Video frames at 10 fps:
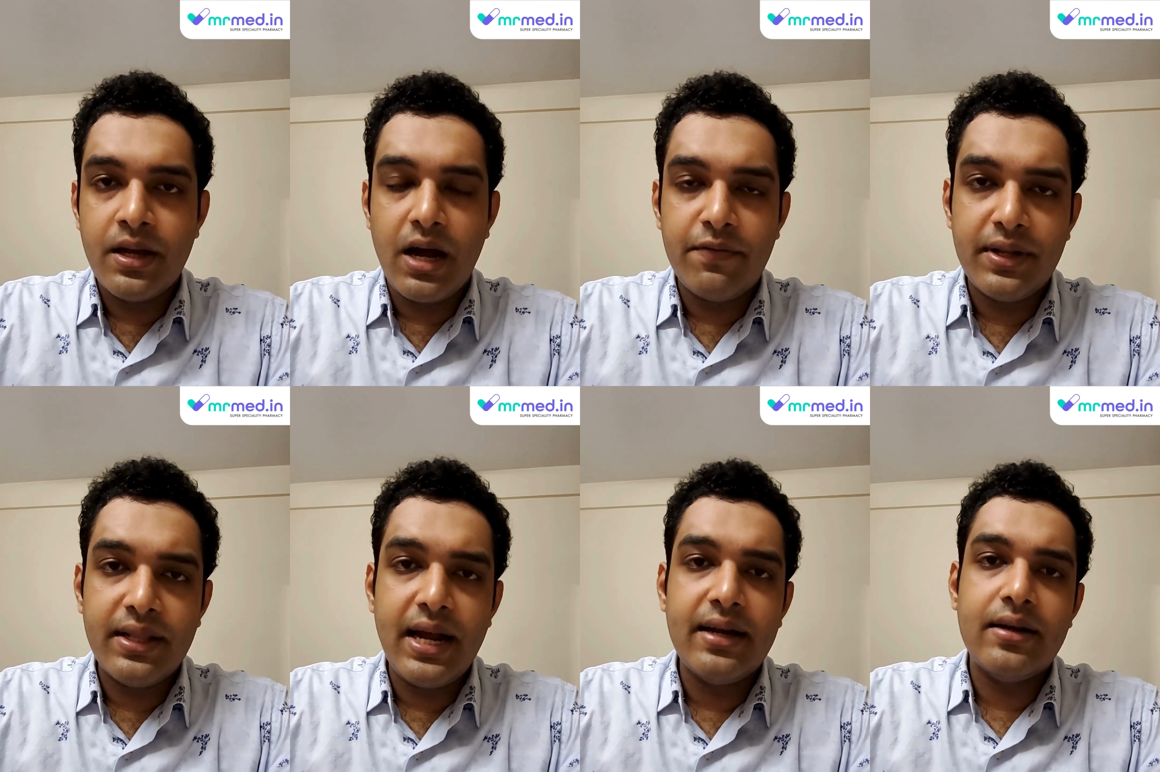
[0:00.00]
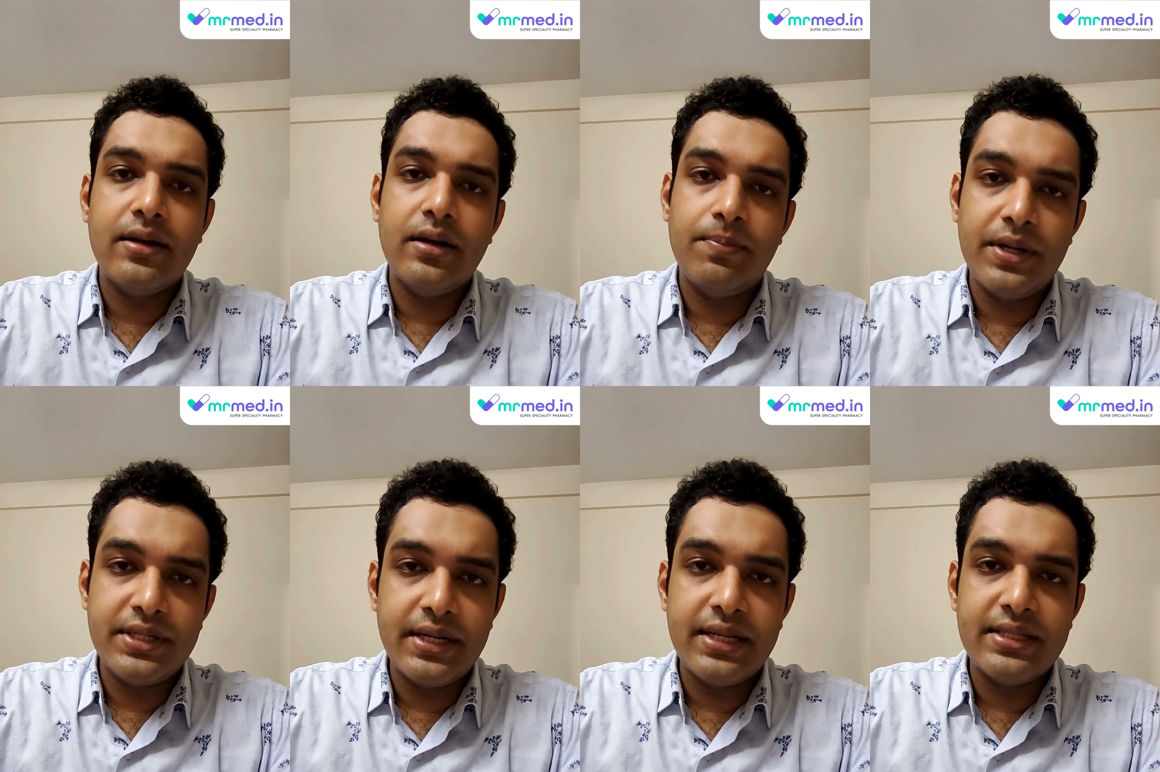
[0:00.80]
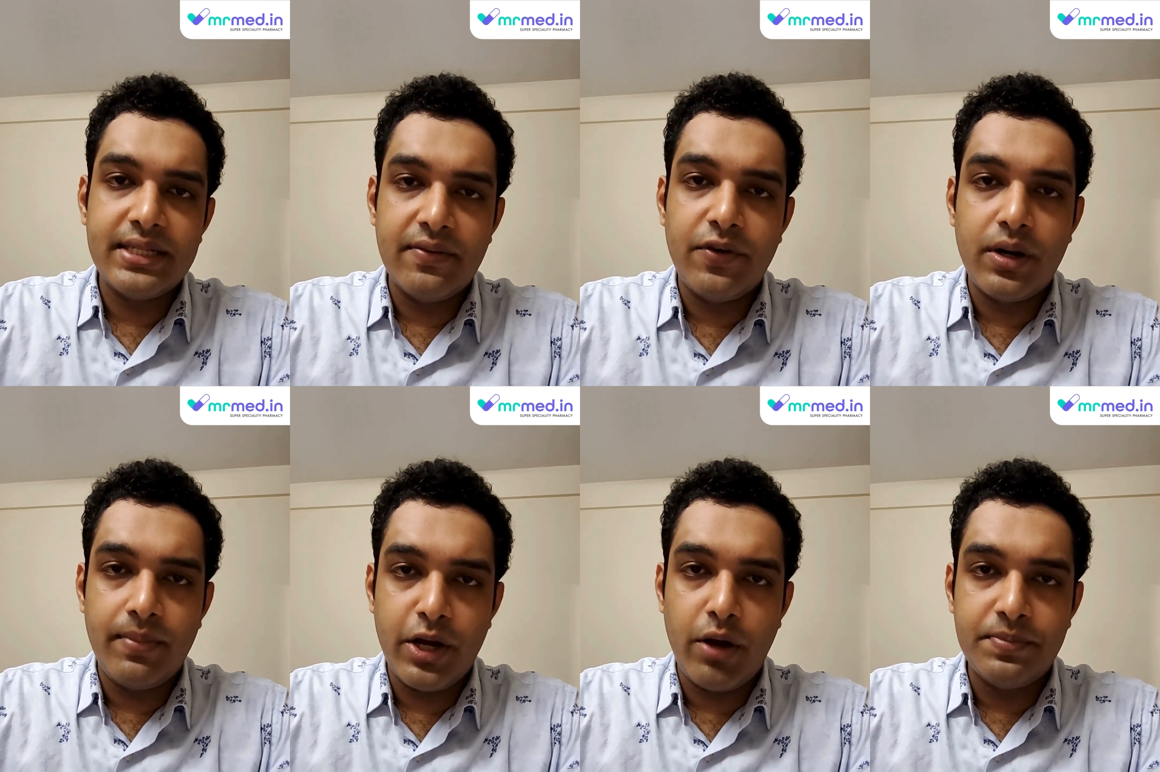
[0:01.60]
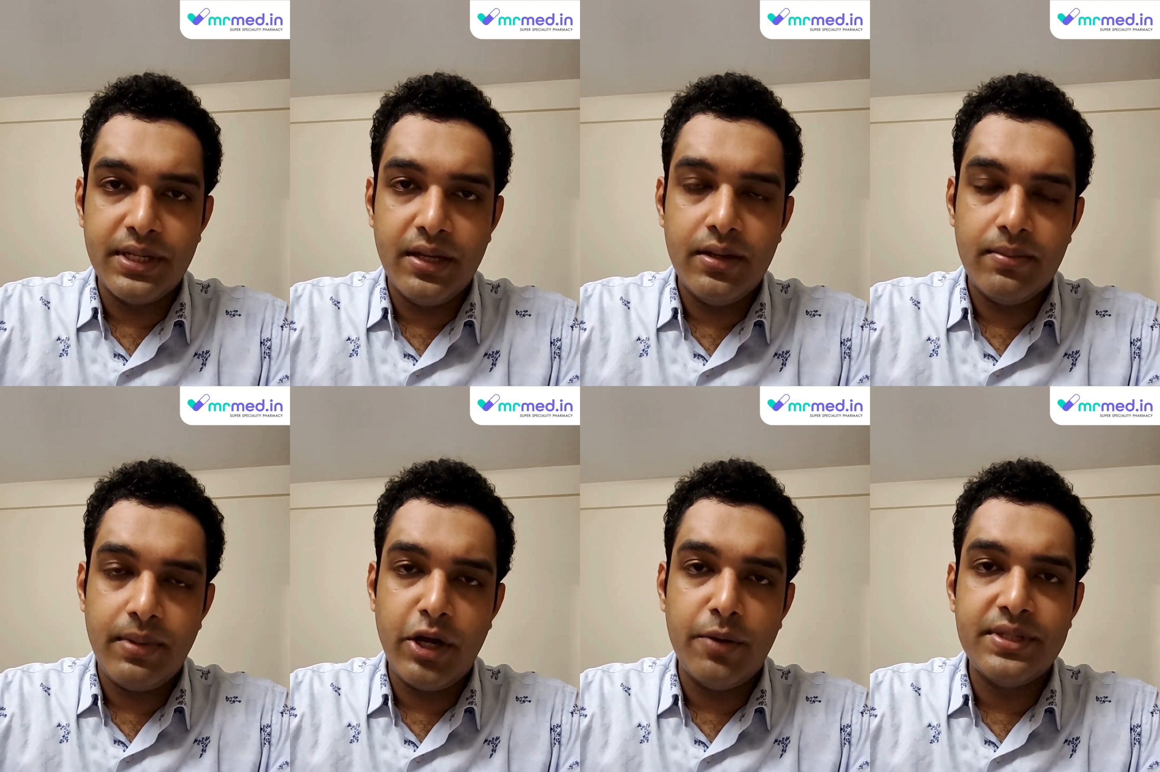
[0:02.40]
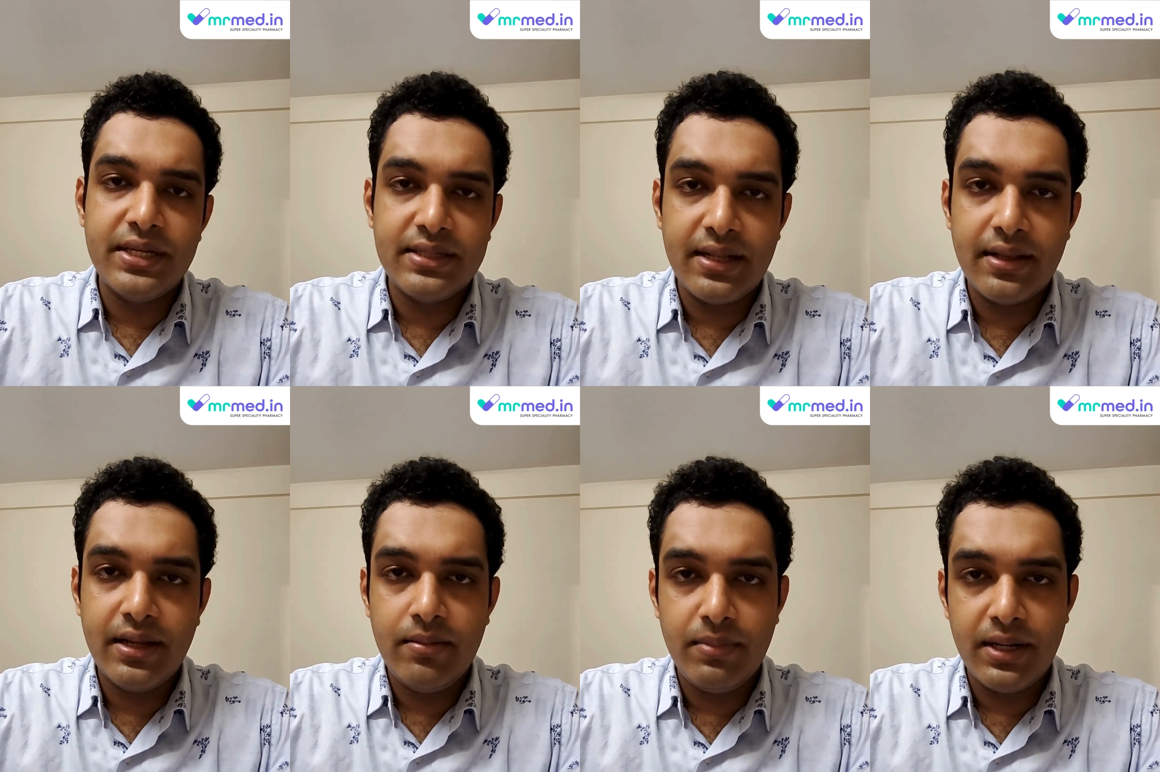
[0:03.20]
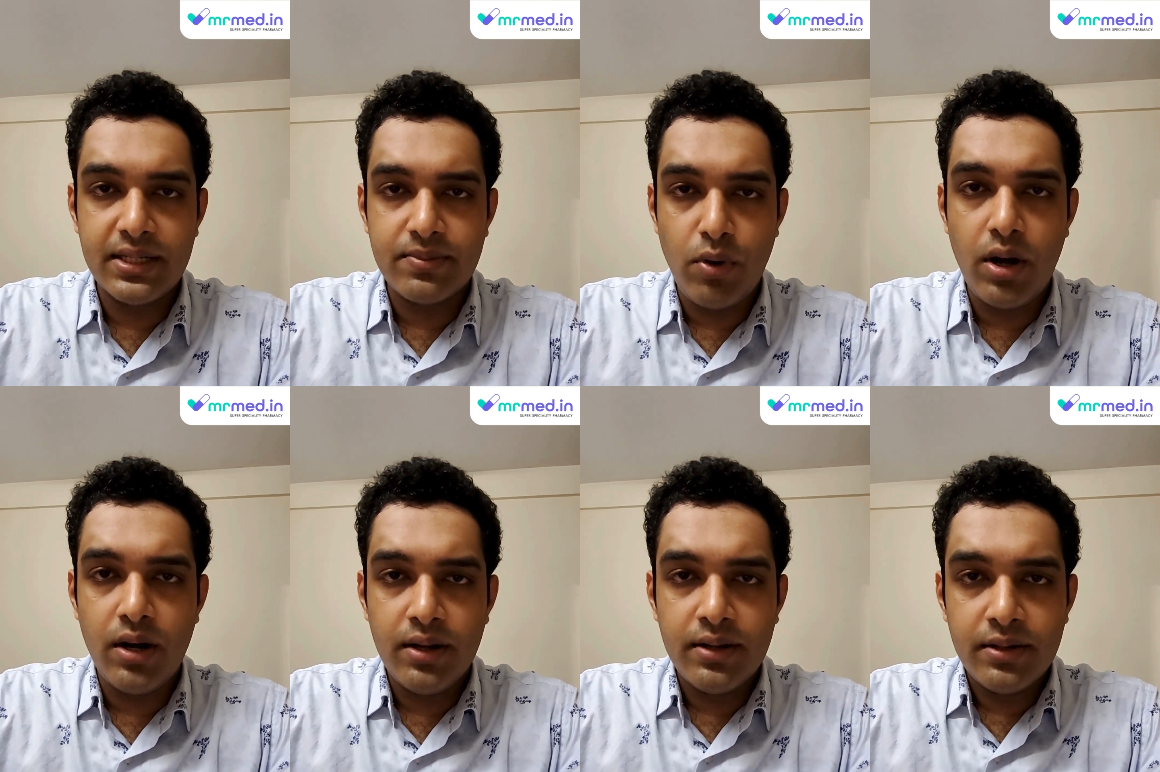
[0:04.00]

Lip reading: After that, a patient is sent for a biopsy. Biopsy is nothing but a small